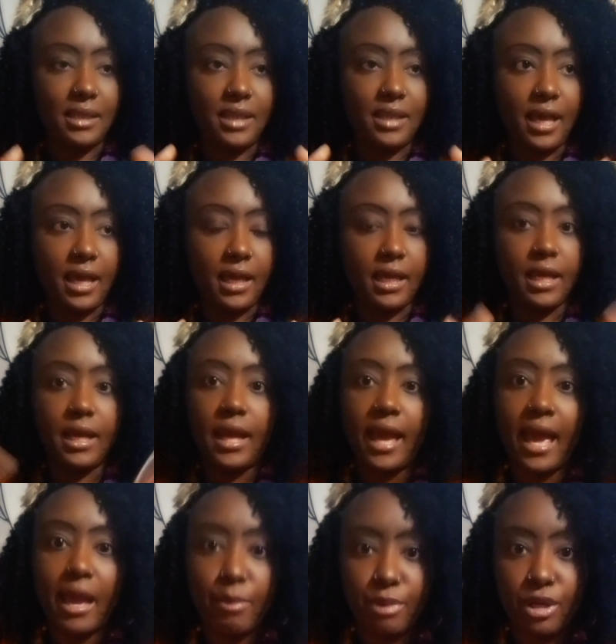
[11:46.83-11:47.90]
that can
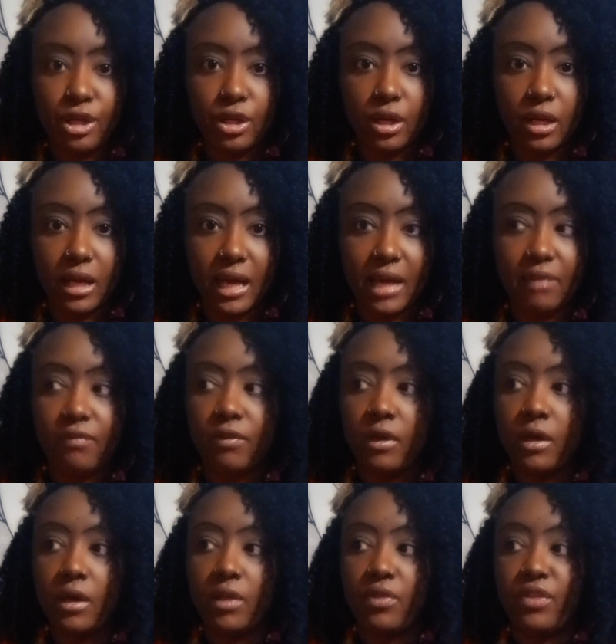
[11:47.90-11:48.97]
happen in your life
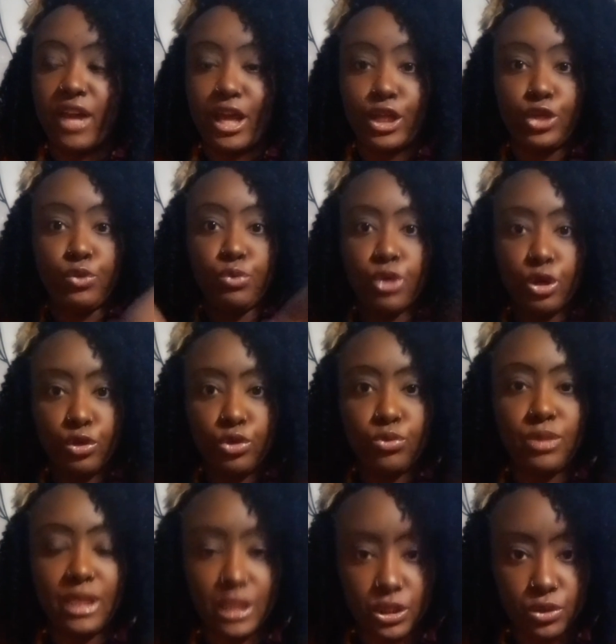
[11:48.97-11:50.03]
that you
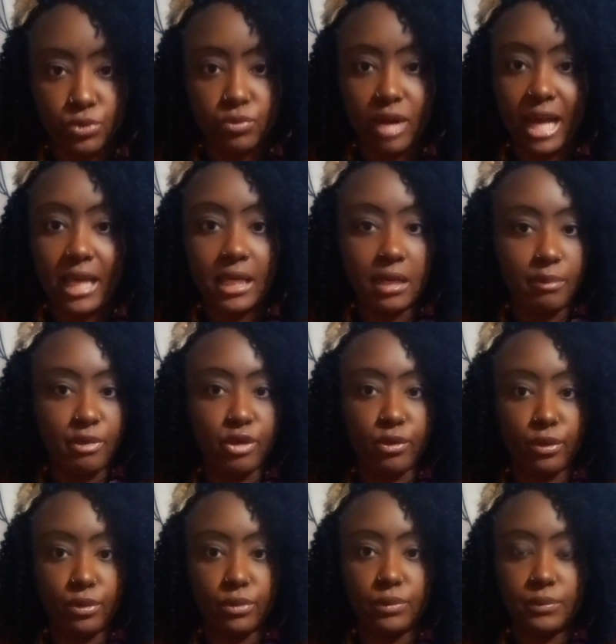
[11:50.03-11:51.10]
didn't do, right? A
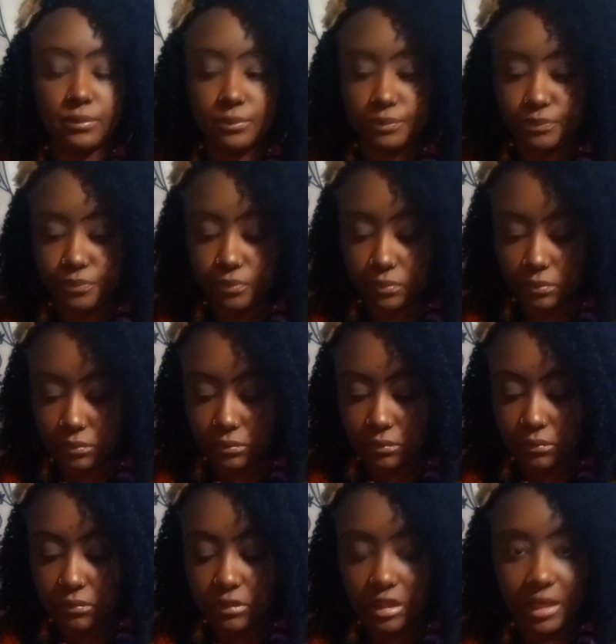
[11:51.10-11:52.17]
miracle,
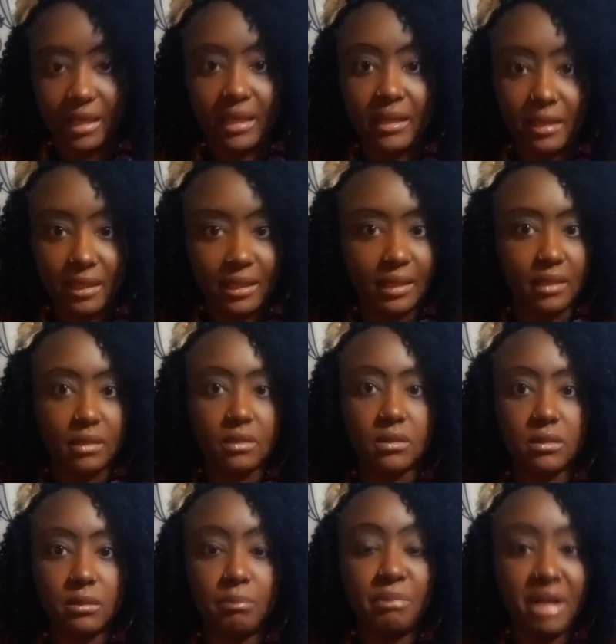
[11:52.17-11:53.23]
healing,
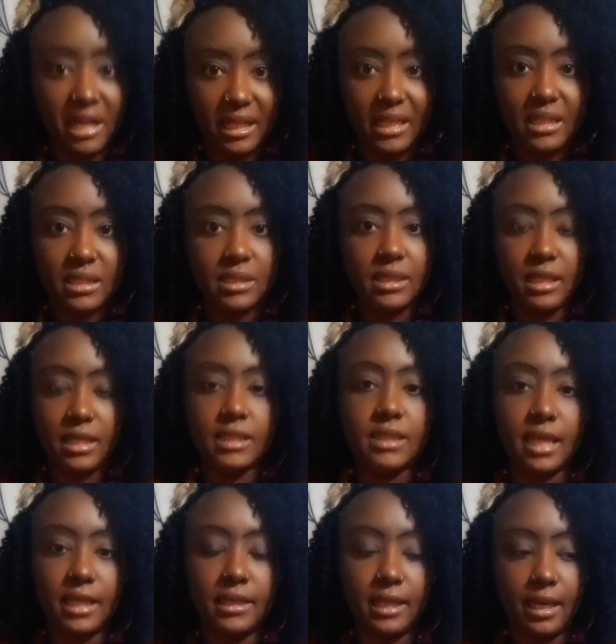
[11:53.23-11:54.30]
money, things
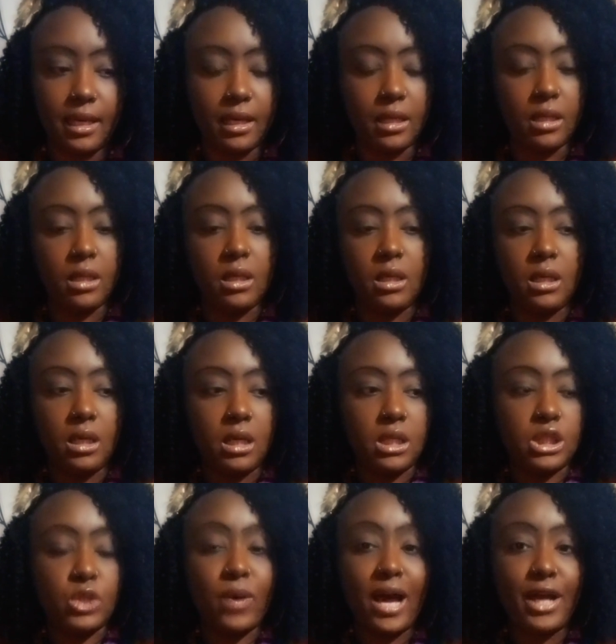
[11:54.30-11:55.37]
like that.
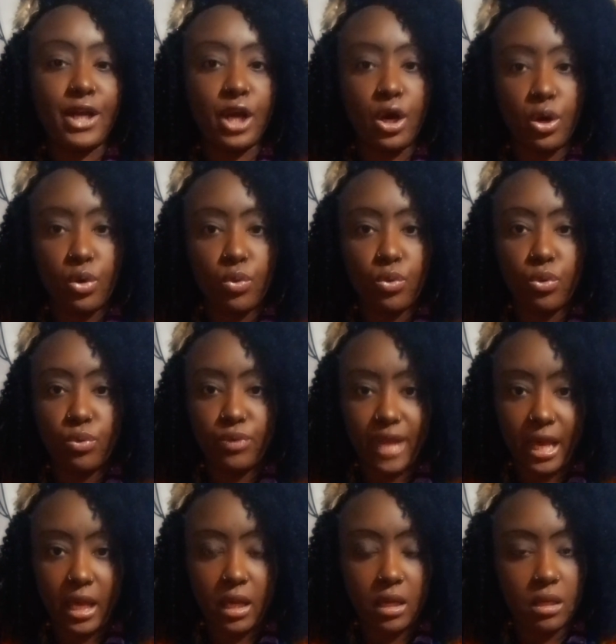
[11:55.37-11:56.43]
So I know
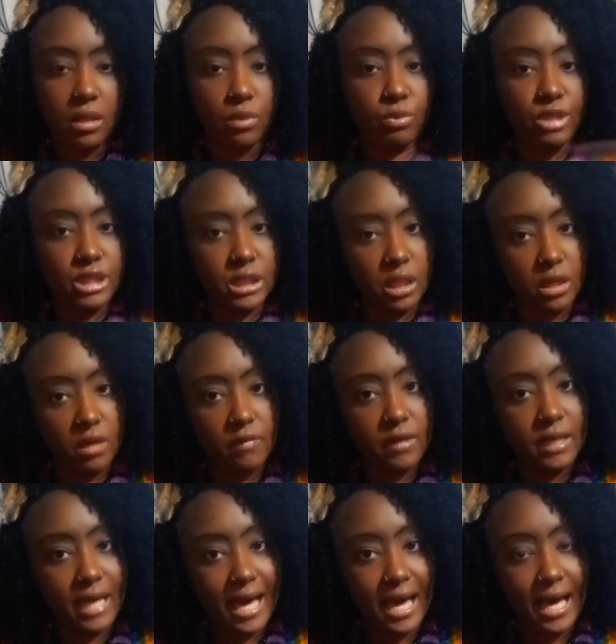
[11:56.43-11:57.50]
that we serve
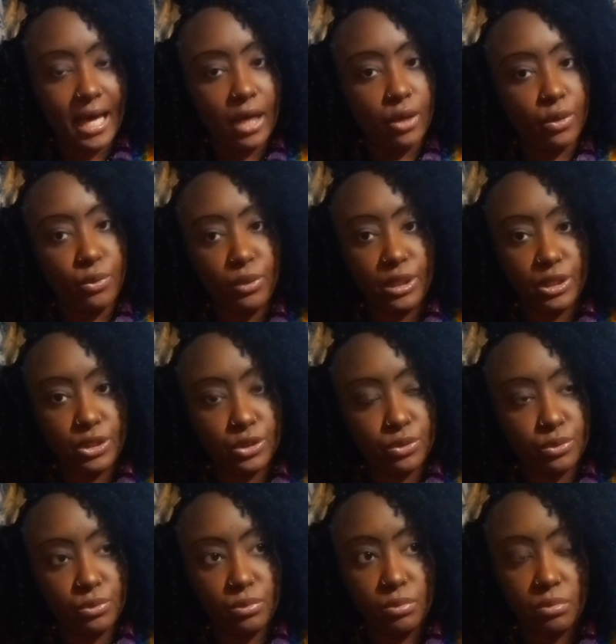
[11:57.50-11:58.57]
a God who can
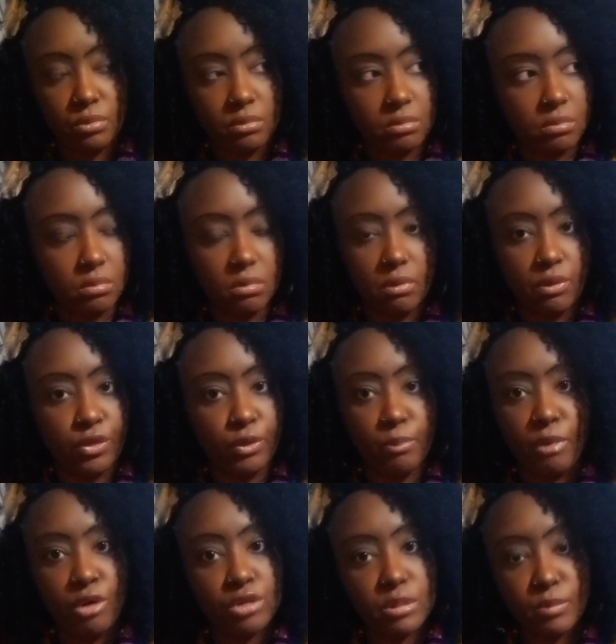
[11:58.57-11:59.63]
do the
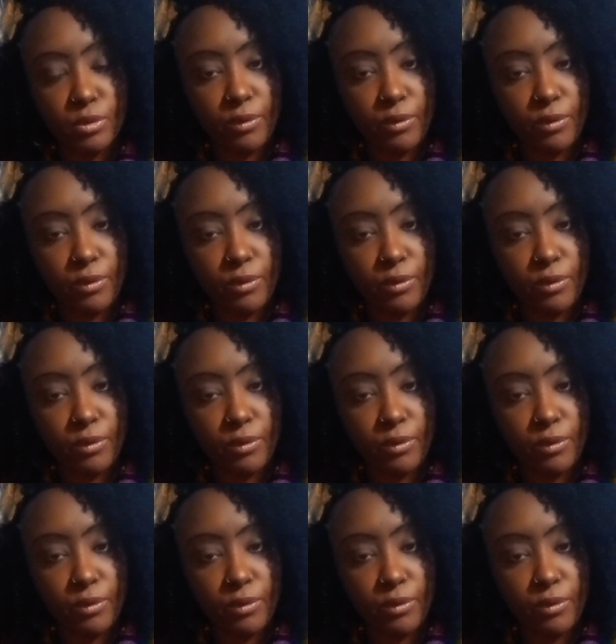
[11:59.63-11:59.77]
most